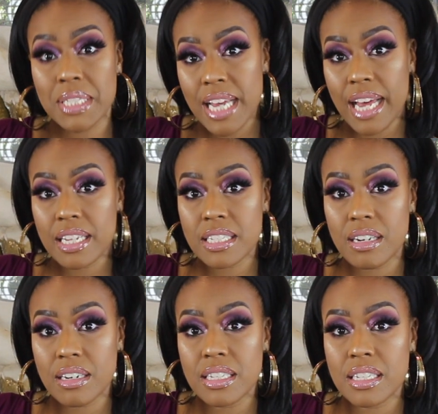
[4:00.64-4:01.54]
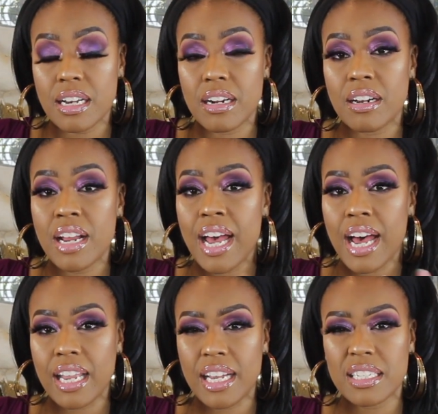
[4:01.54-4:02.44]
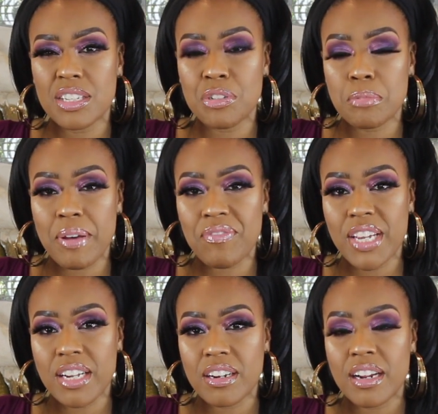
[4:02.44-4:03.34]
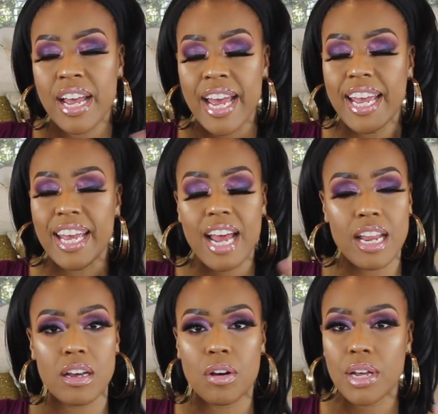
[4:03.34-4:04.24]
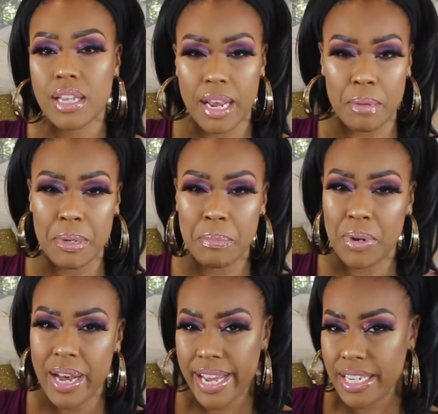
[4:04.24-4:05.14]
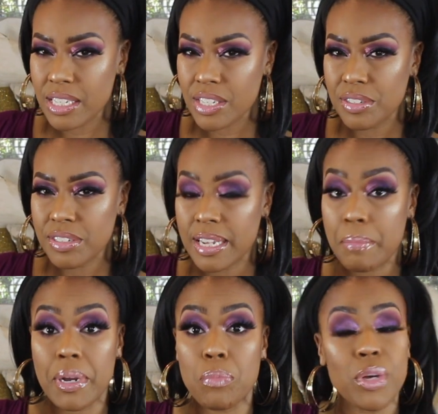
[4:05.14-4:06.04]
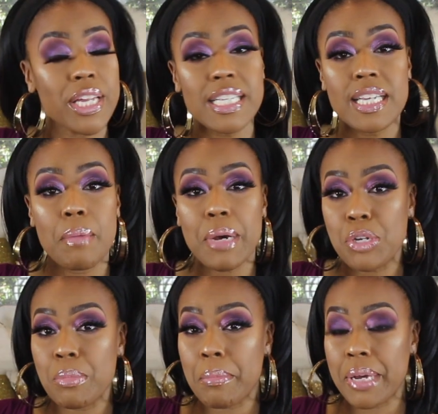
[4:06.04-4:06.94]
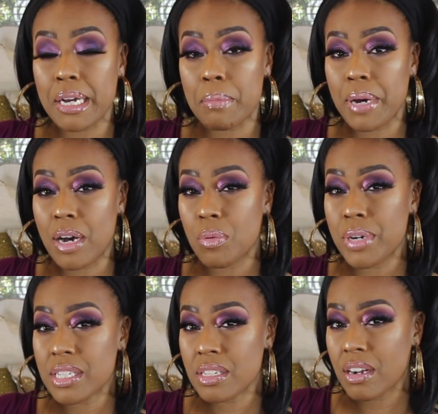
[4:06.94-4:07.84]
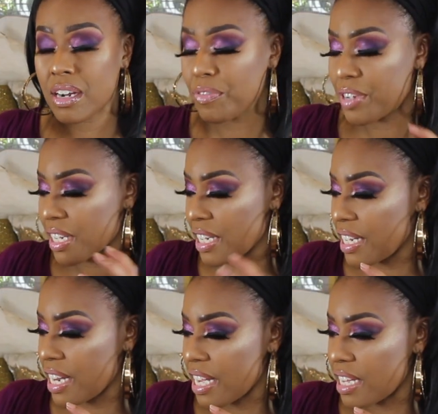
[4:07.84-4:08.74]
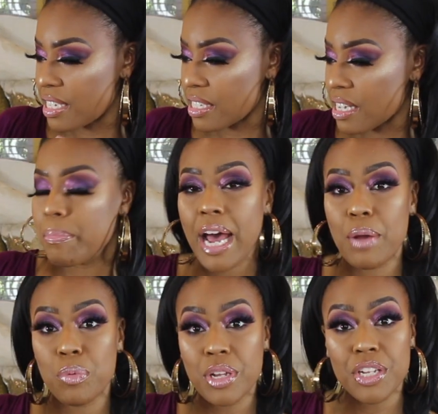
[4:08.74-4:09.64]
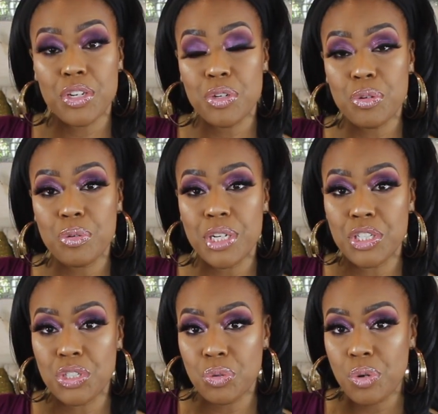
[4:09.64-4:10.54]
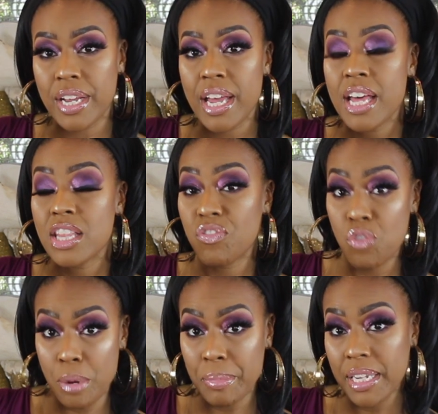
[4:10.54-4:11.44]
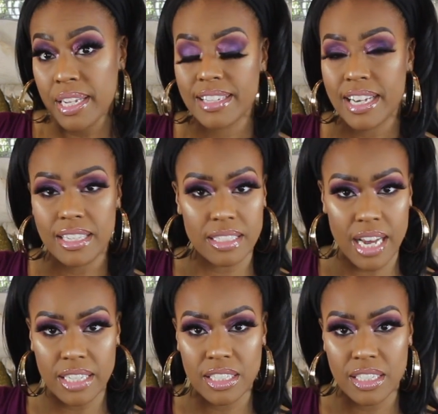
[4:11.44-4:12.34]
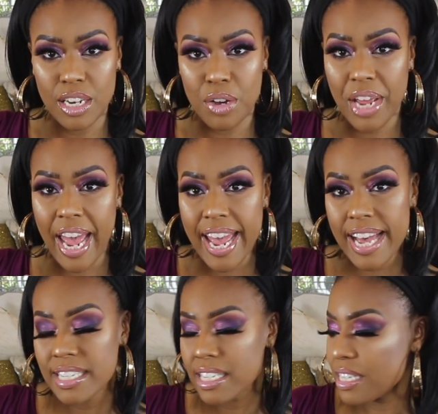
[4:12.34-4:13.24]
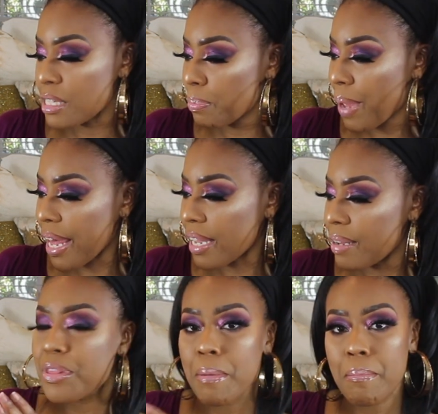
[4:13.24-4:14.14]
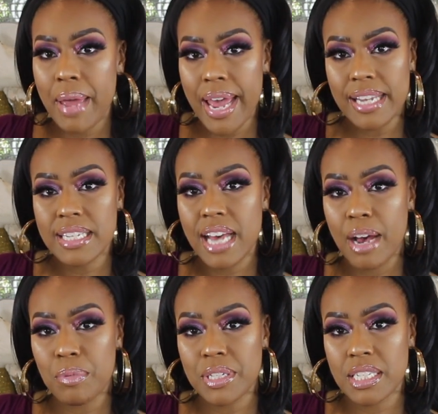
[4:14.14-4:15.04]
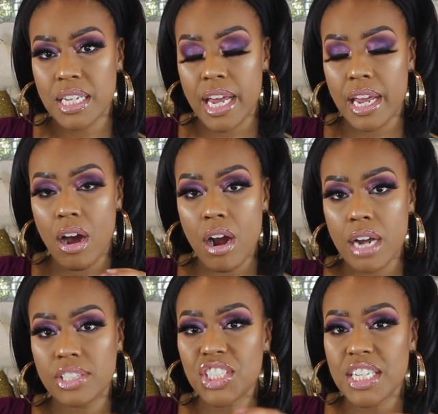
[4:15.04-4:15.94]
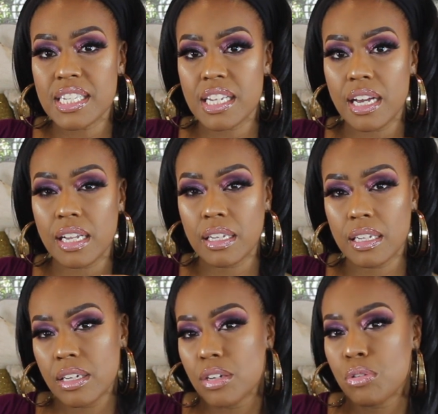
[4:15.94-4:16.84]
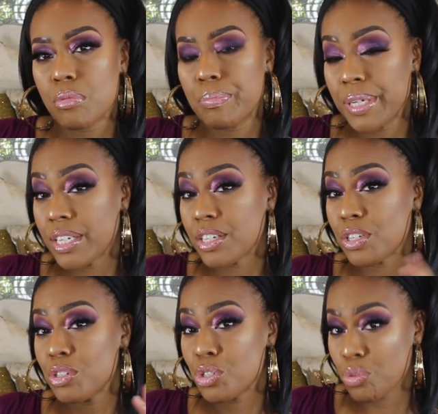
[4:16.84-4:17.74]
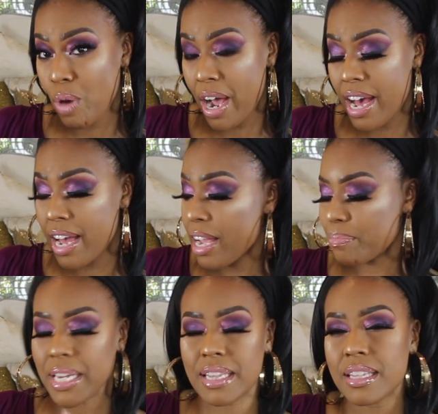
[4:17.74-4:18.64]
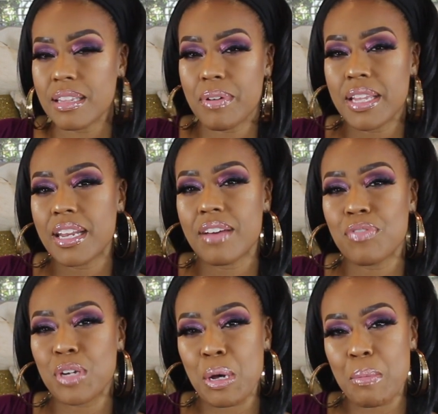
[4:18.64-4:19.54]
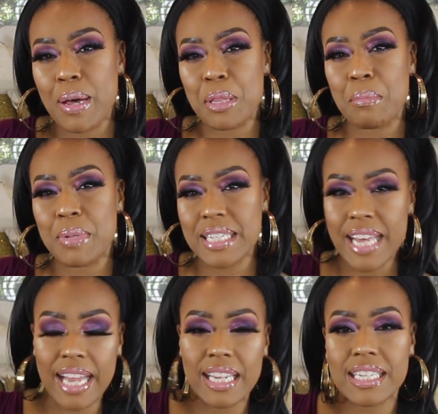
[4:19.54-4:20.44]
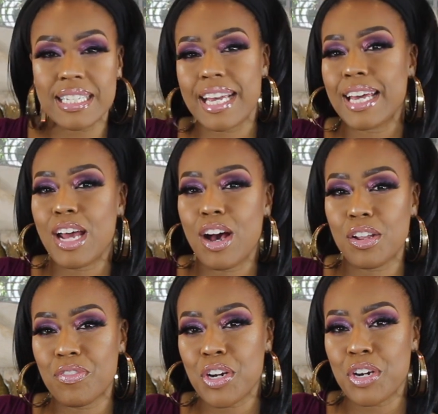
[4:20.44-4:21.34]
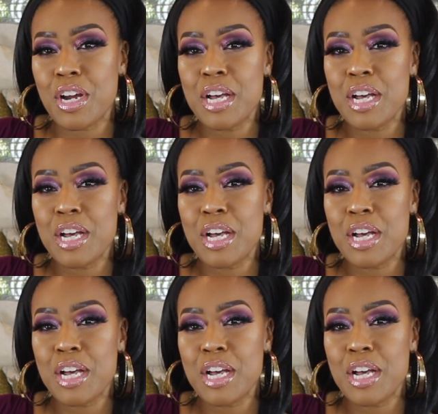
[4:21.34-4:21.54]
metallics are concerned, I like to use my finger and I know a lot of people hate to use that but anytime I do my makeup I always start off with clean hands but I really do enjoy the formula that Natasha Denona has in this palette. The mattes I would say are just a little bit dry but I think the way that I feel about the metallics and all of her